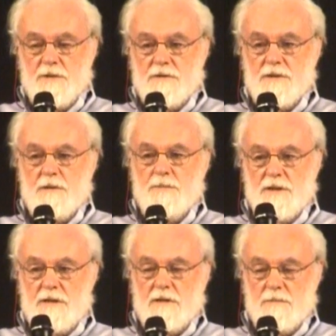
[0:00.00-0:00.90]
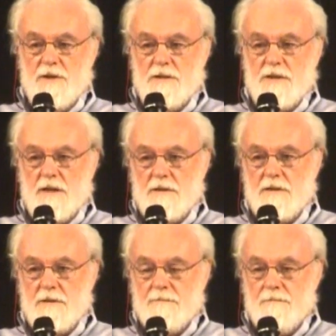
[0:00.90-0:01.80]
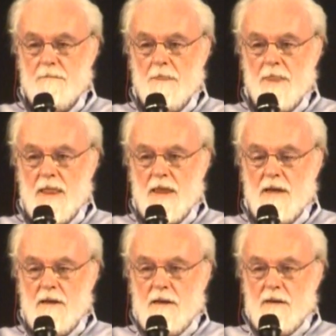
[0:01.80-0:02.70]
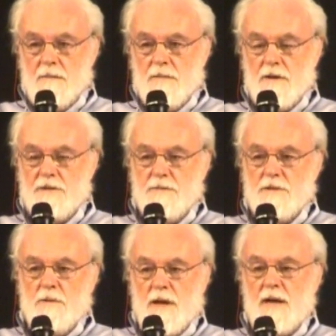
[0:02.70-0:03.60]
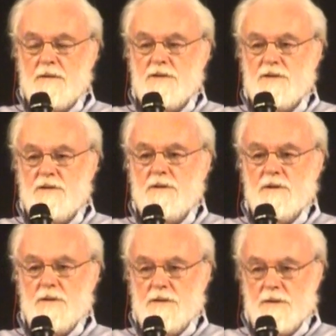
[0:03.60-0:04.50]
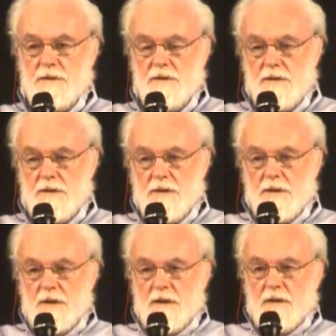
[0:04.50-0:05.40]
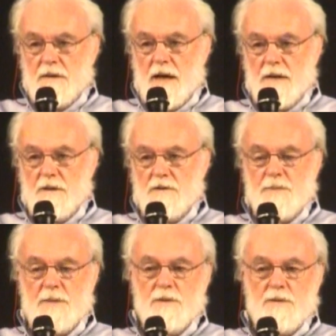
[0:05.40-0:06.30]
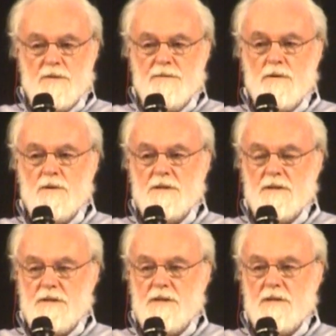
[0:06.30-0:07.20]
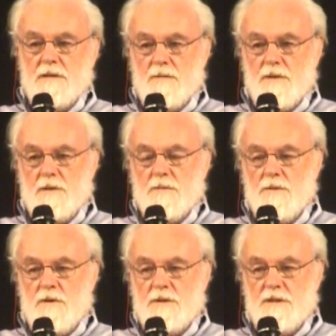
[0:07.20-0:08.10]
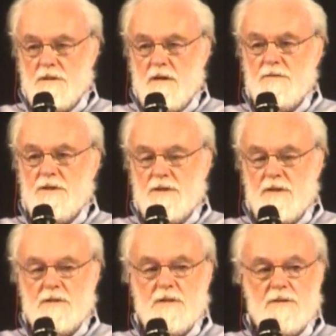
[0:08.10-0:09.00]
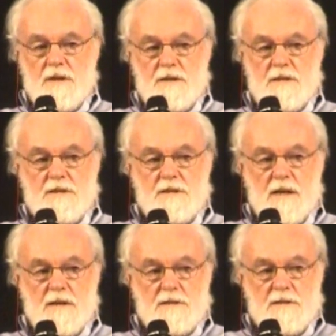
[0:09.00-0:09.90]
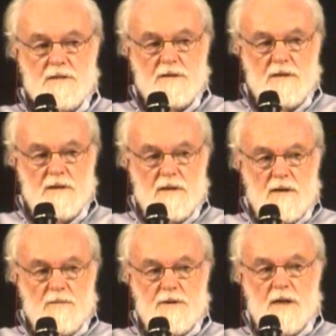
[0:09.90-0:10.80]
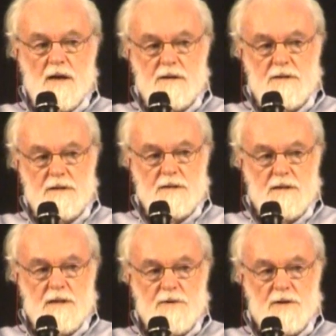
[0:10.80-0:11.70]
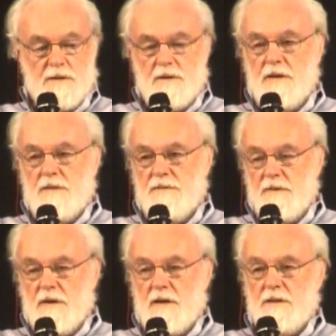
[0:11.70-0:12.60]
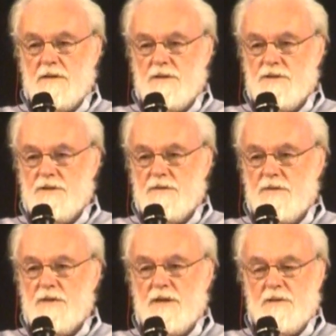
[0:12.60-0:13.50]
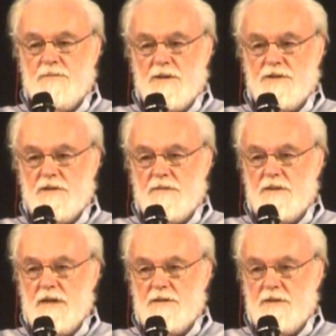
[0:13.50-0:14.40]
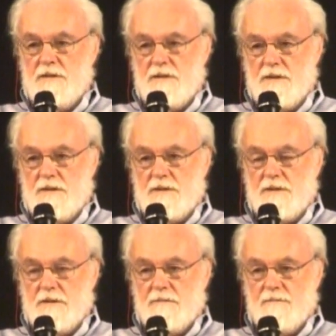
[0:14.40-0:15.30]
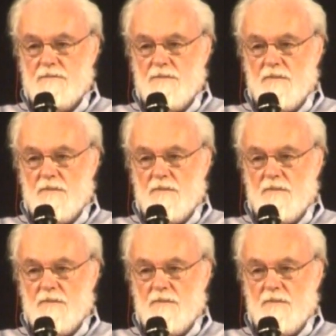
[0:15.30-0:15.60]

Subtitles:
but also a political project. Because it was well understood that those people who had fought in the Second World War did not return to the United States with the idea that they were going to live under conditions of the Great Depression of the 1930s.